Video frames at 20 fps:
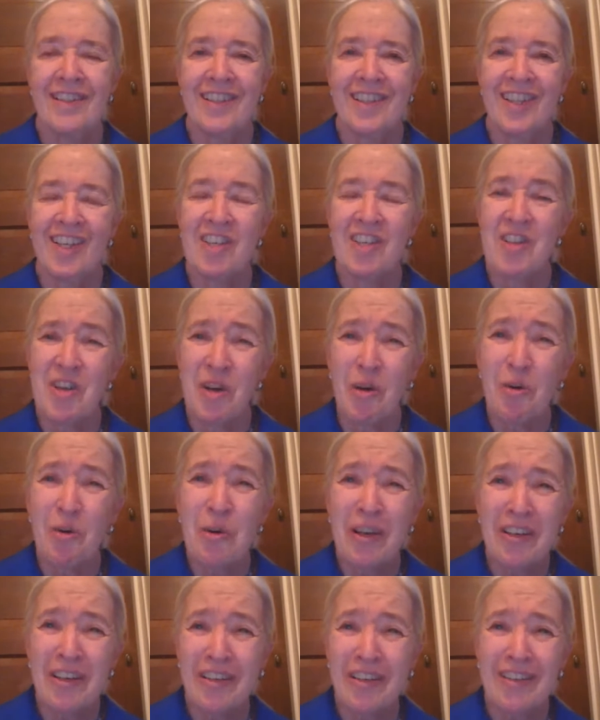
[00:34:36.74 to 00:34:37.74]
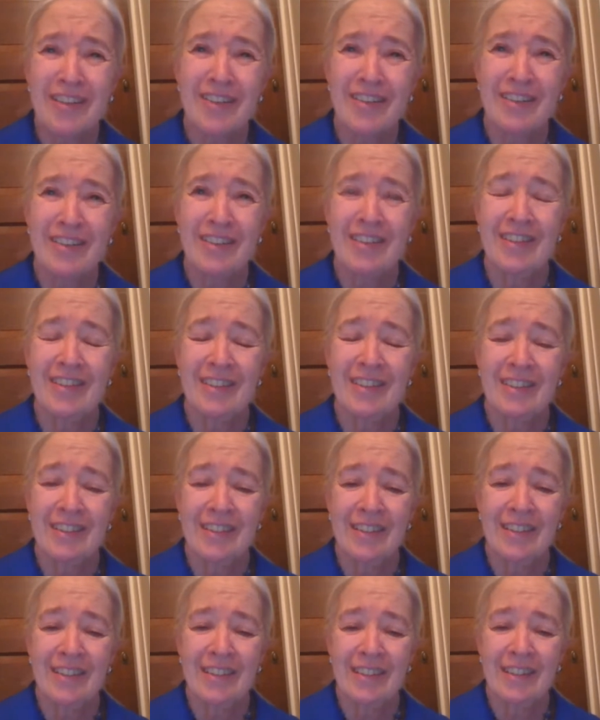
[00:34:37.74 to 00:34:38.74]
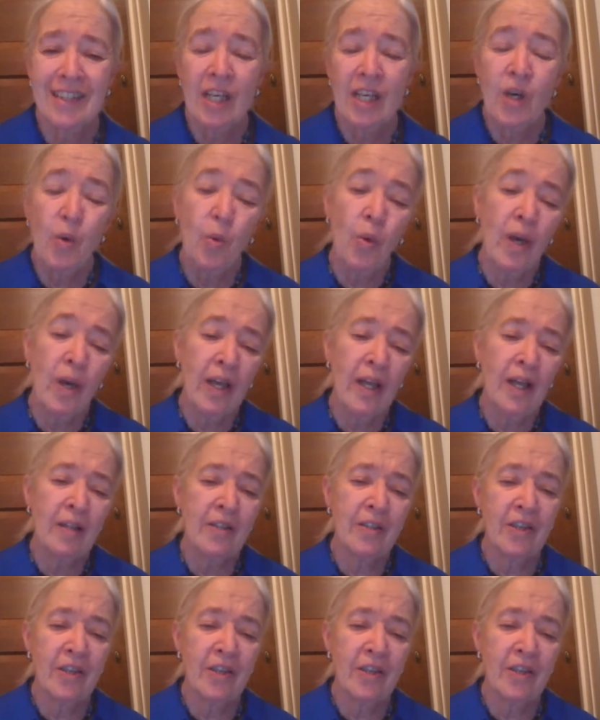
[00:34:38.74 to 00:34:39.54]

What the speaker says: A joke? Well,